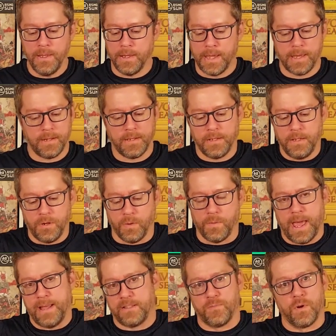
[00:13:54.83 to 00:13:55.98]
And
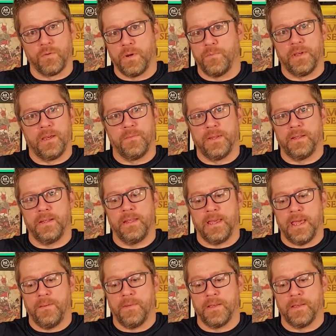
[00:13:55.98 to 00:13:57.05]
adds more replayability to the game